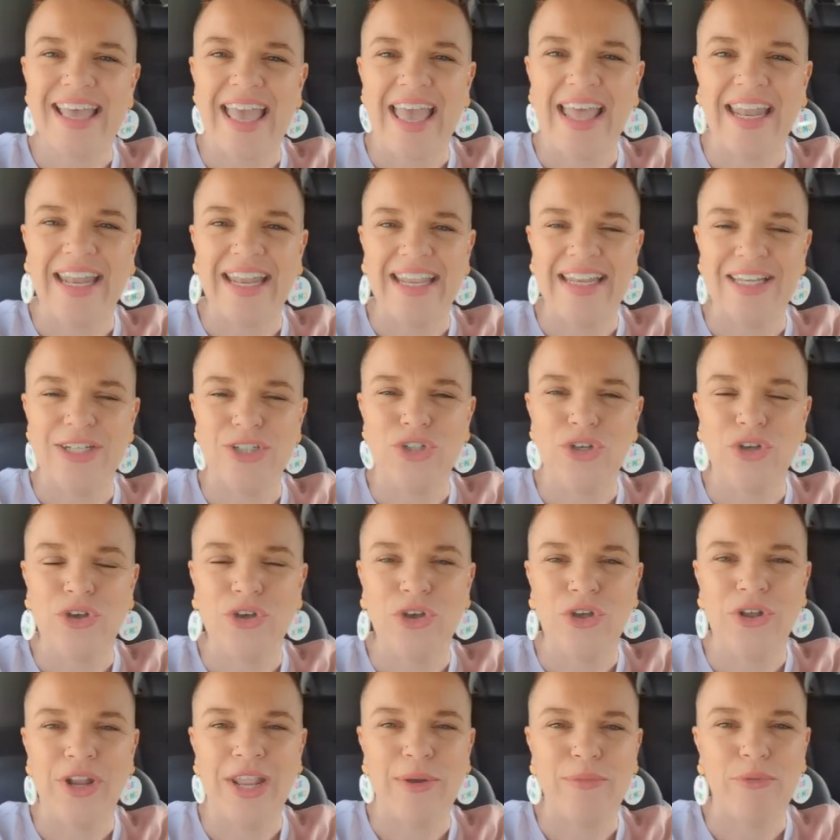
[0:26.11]
and in
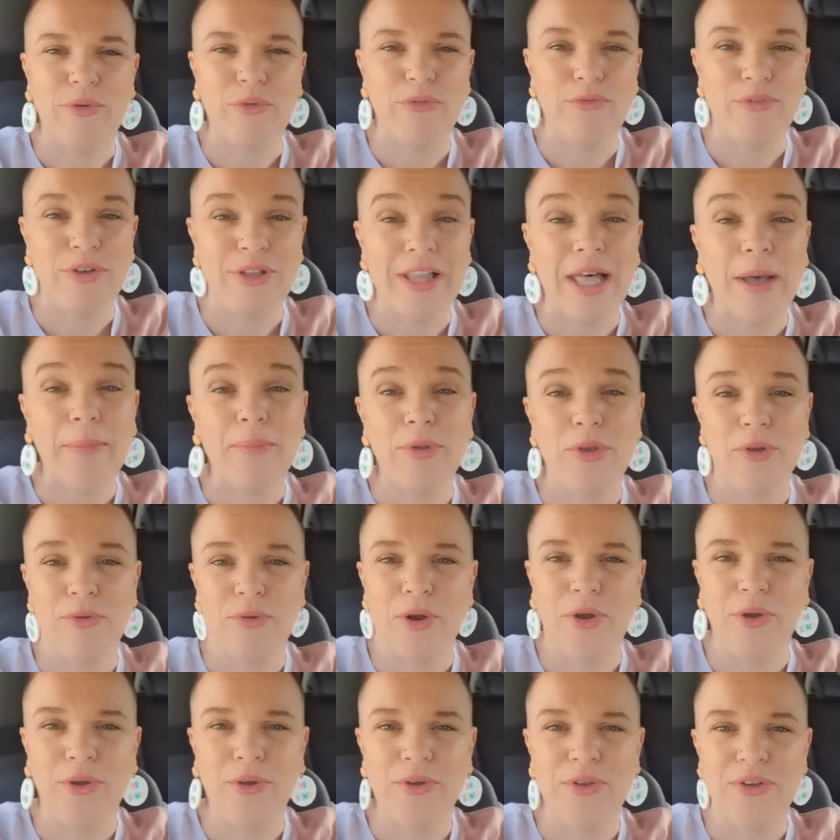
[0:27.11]
turn it will fill up your
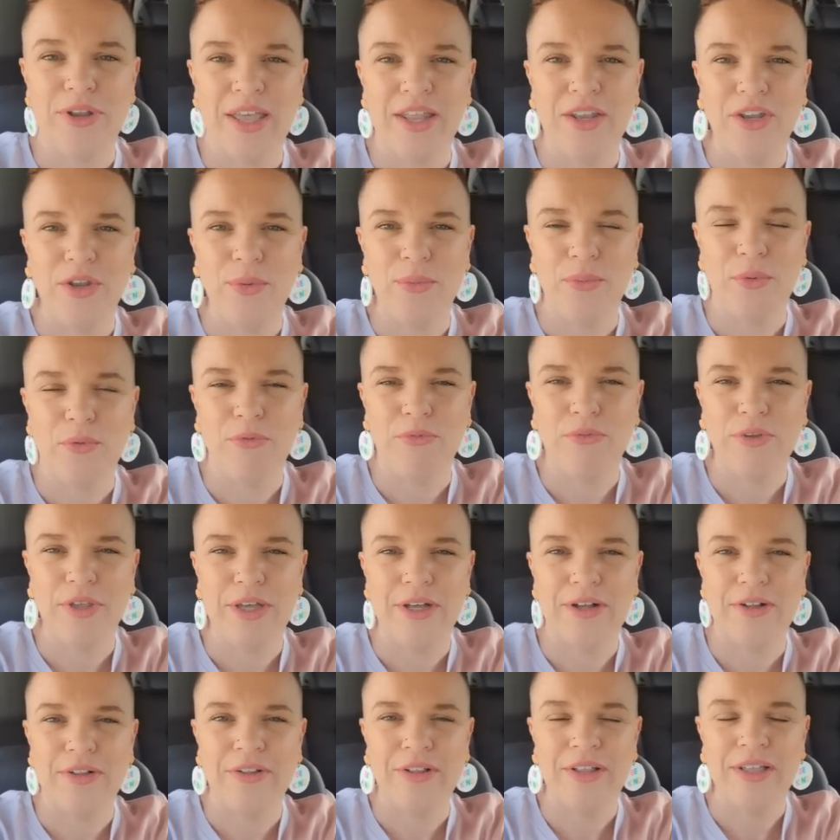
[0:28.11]
own, and you will
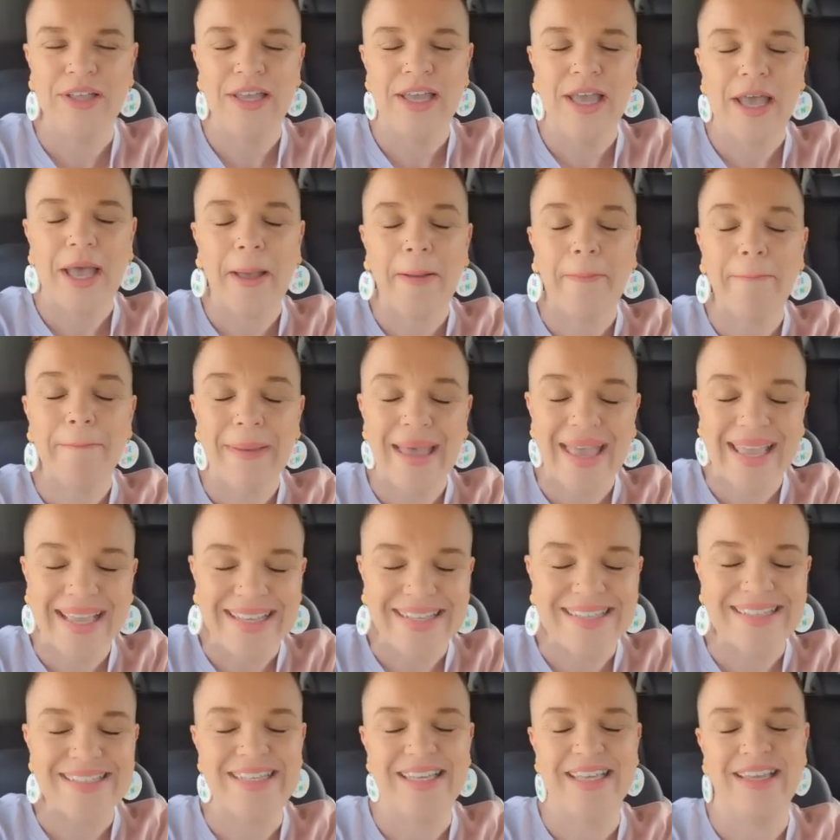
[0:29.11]
feel
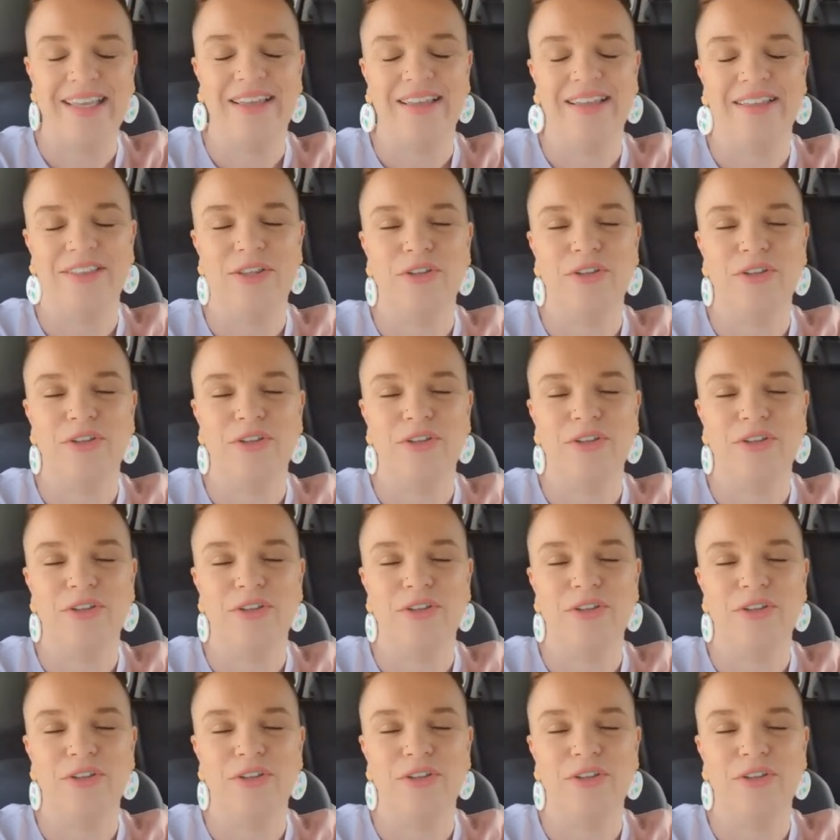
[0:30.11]
amazing.